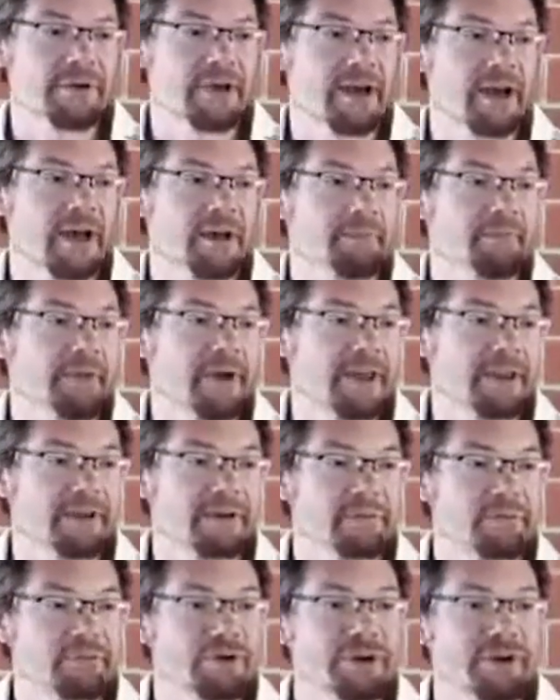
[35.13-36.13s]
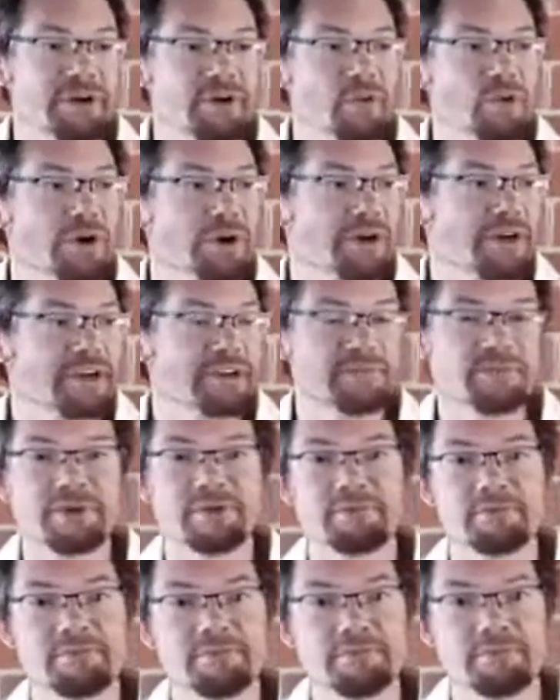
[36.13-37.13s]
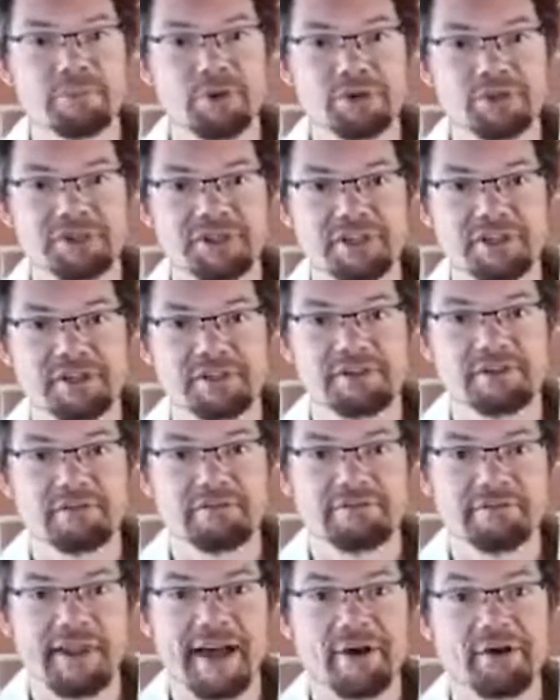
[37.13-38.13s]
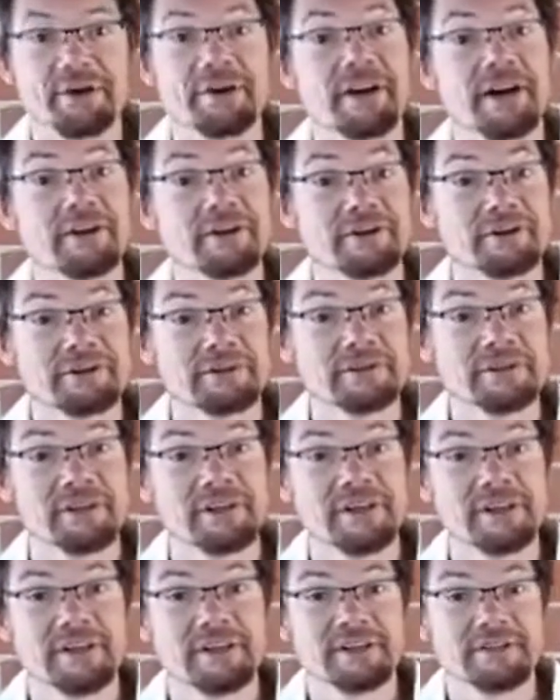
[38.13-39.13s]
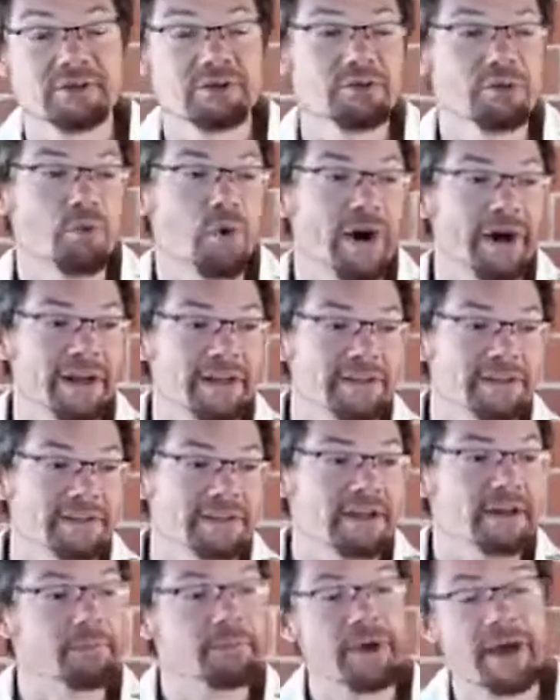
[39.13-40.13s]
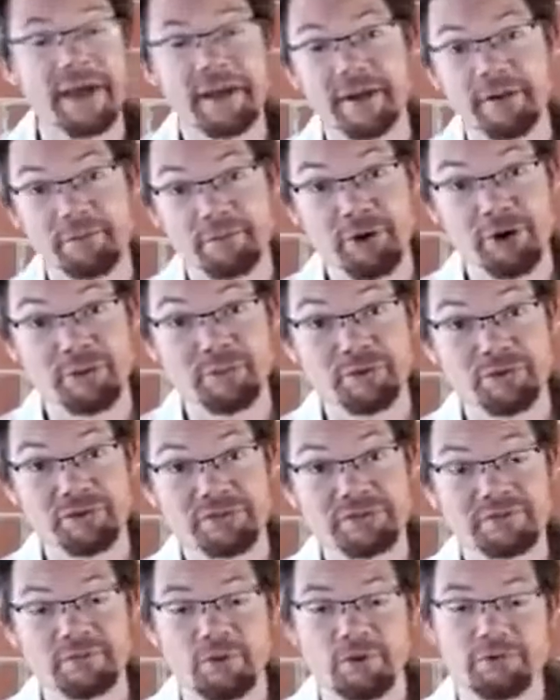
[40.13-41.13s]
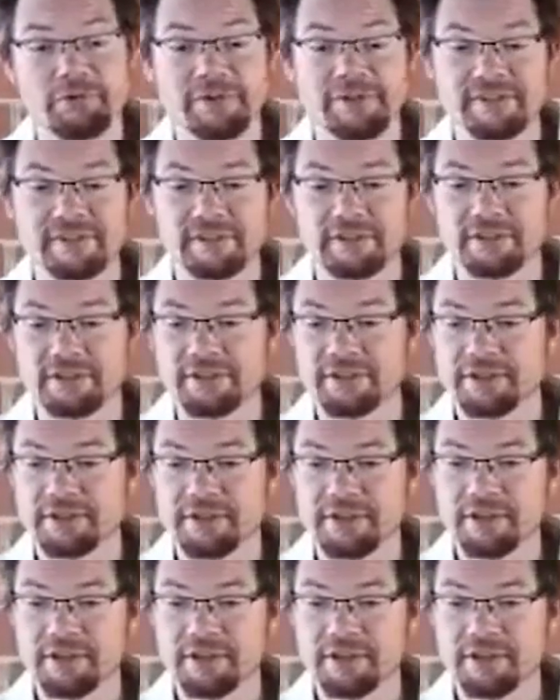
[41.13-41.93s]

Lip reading: And breeding work has been pushing flower color to whites and in purples more recently.